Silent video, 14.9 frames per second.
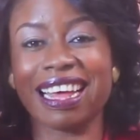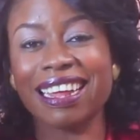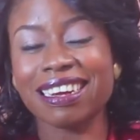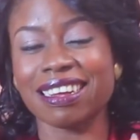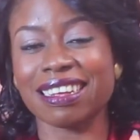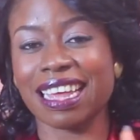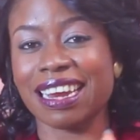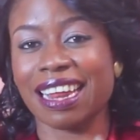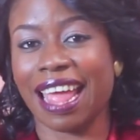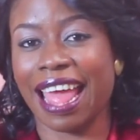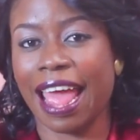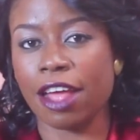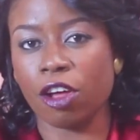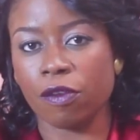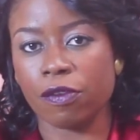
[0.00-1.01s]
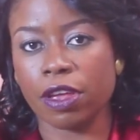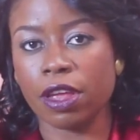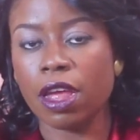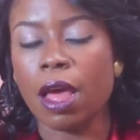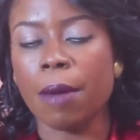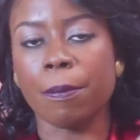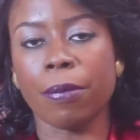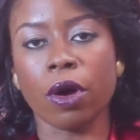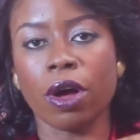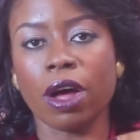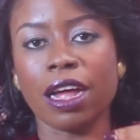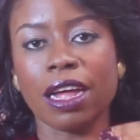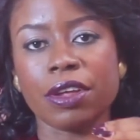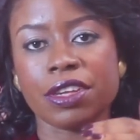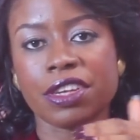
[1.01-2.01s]
kind of get a hang of it,
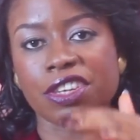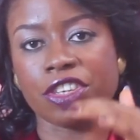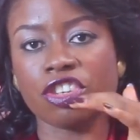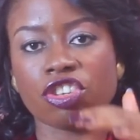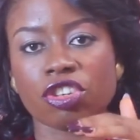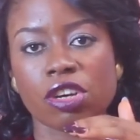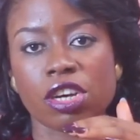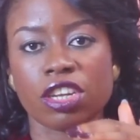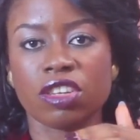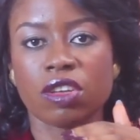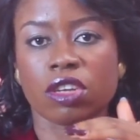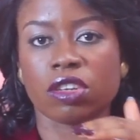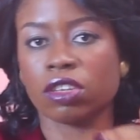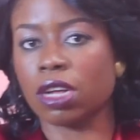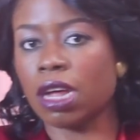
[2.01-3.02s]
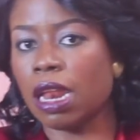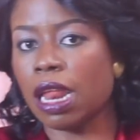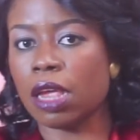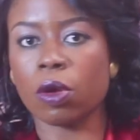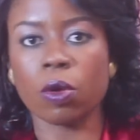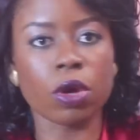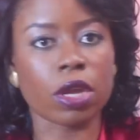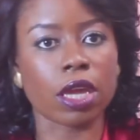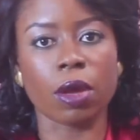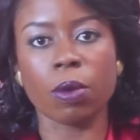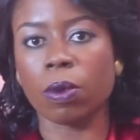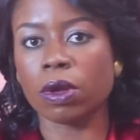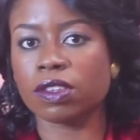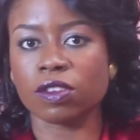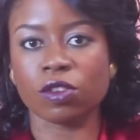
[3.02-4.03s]
but initially, you're like, okay,
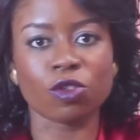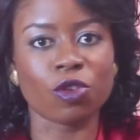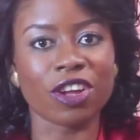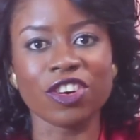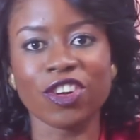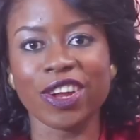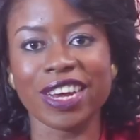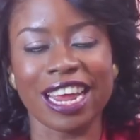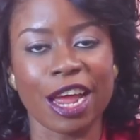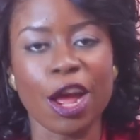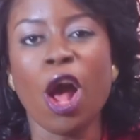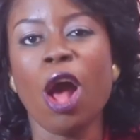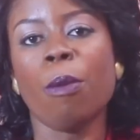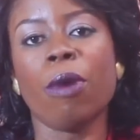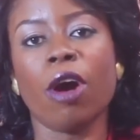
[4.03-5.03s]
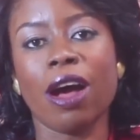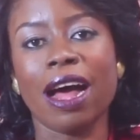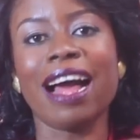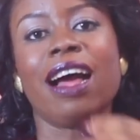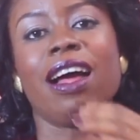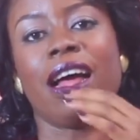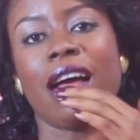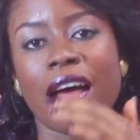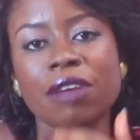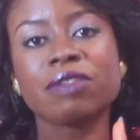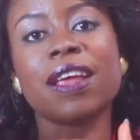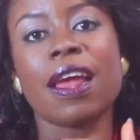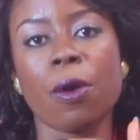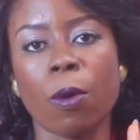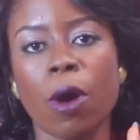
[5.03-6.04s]
what is going on here? But
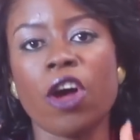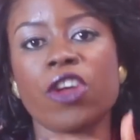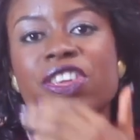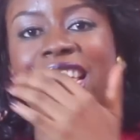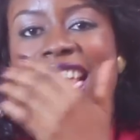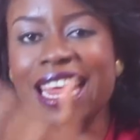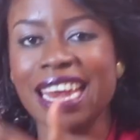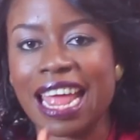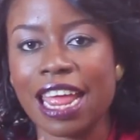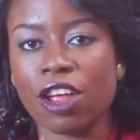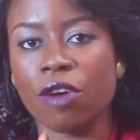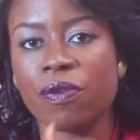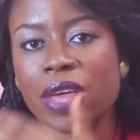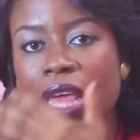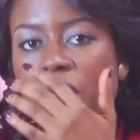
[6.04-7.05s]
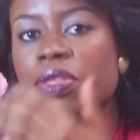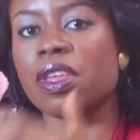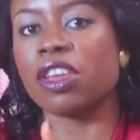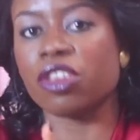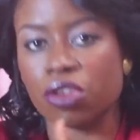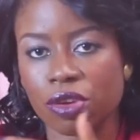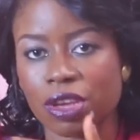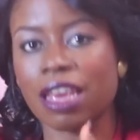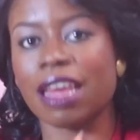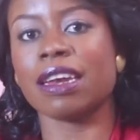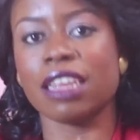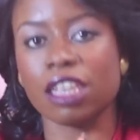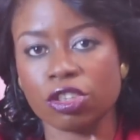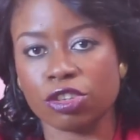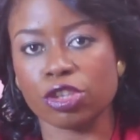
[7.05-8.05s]
after a while, you get a hang of it, and then you
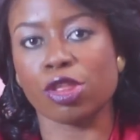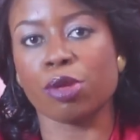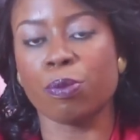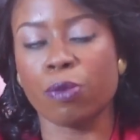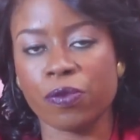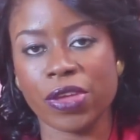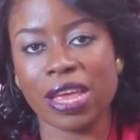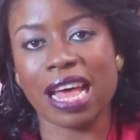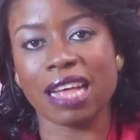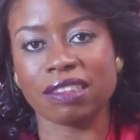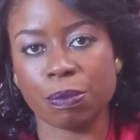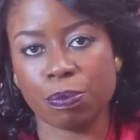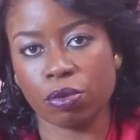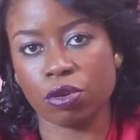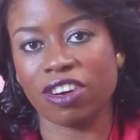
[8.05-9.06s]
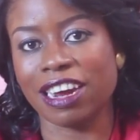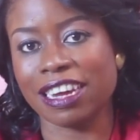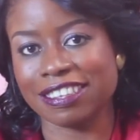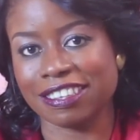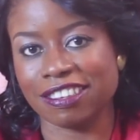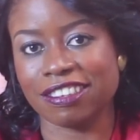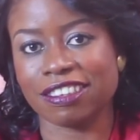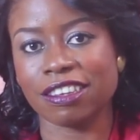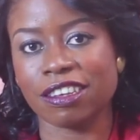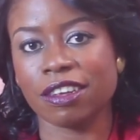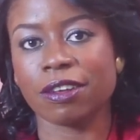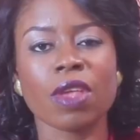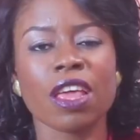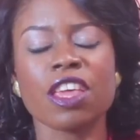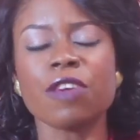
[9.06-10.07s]
get into the movie as it progresses.
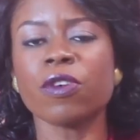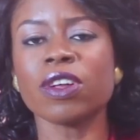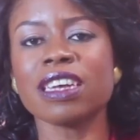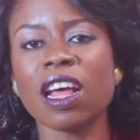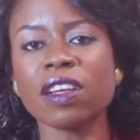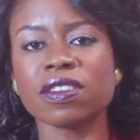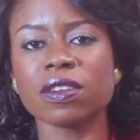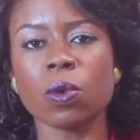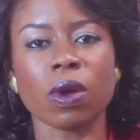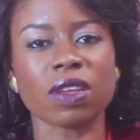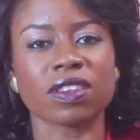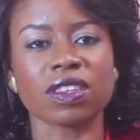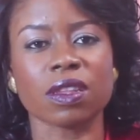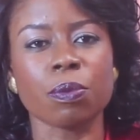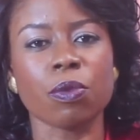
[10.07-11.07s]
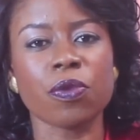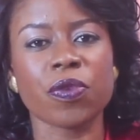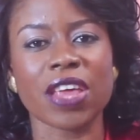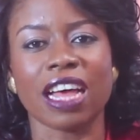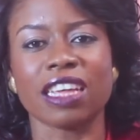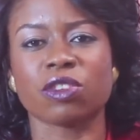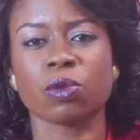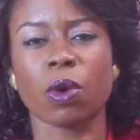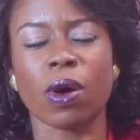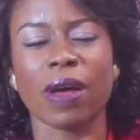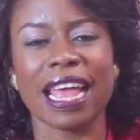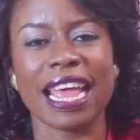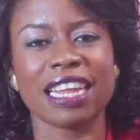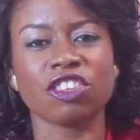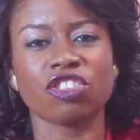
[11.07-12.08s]
Yvonne Nelson was in the movie as well,
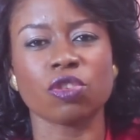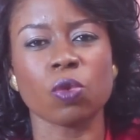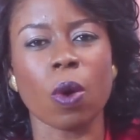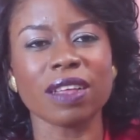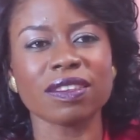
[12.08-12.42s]
and she